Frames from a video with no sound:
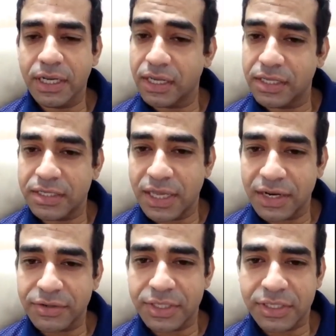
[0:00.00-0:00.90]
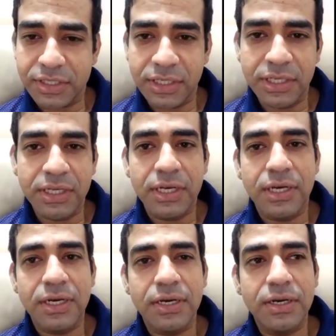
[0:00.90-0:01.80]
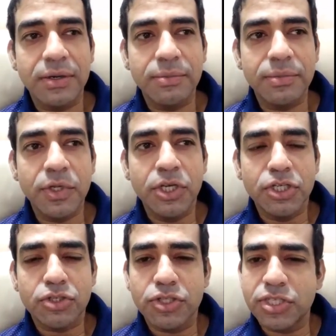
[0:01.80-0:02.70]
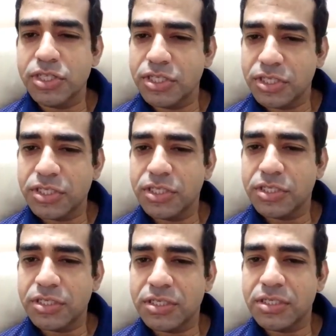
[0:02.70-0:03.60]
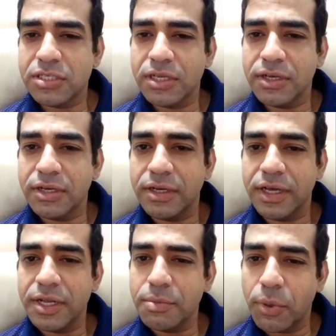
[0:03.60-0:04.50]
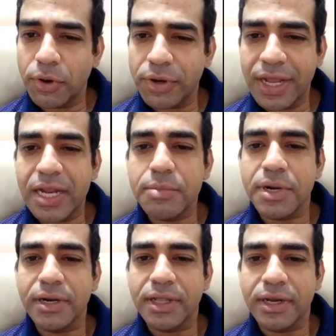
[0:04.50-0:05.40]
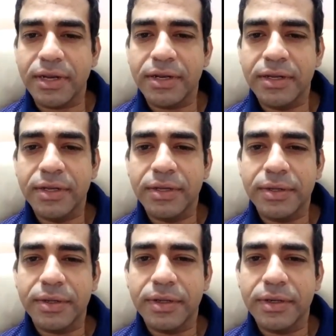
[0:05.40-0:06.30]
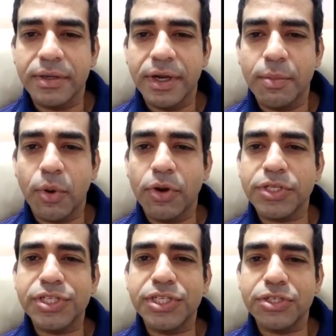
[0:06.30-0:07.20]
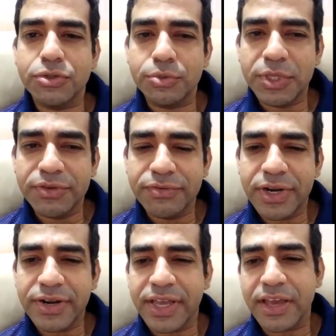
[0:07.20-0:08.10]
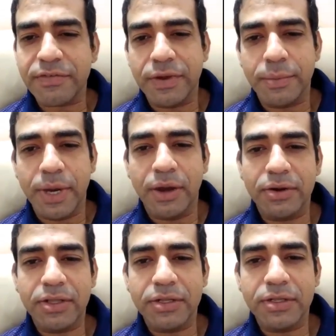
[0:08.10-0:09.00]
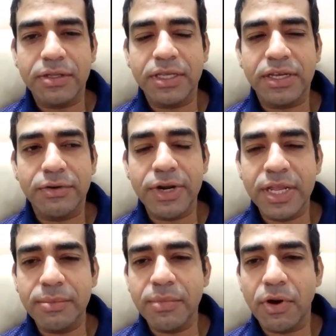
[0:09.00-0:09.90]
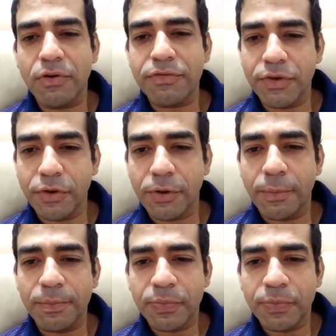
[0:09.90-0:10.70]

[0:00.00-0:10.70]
cut their salaries. So this is an important element that employers need to be very careful about. The cream of your